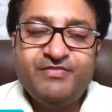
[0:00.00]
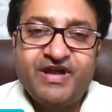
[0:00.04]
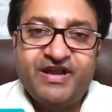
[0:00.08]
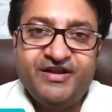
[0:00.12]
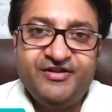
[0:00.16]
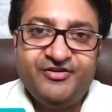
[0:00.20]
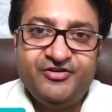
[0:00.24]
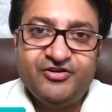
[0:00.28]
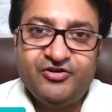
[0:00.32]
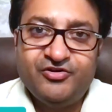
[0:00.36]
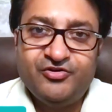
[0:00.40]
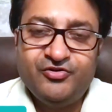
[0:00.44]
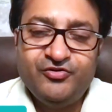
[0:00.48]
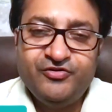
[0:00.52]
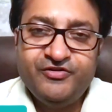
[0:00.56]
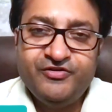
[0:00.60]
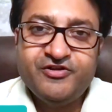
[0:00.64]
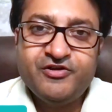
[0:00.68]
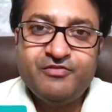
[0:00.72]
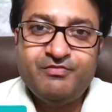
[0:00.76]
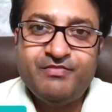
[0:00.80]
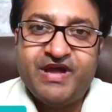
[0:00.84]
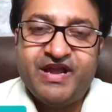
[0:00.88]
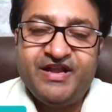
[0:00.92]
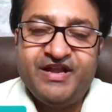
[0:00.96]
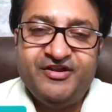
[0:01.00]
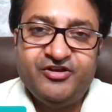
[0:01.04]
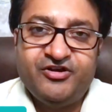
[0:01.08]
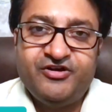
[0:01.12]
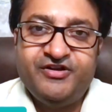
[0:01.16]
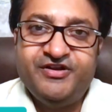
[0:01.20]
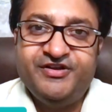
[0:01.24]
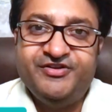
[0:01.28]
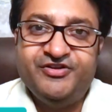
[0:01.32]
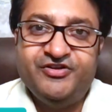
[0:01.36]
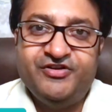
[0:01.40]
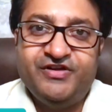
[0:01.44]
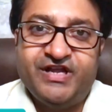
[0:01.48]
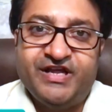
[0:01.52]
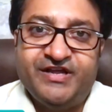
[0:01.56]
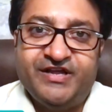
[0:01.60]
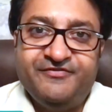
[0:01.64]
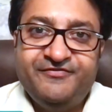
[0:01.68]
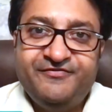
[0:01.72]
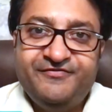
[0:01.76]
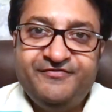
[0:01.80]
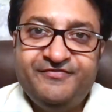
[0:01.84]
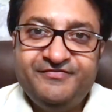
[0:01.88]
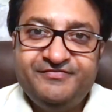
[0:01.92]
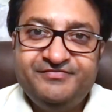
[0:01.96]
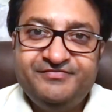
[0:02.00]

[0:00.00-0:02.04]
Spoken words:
mentor? Who is your mentor in your life?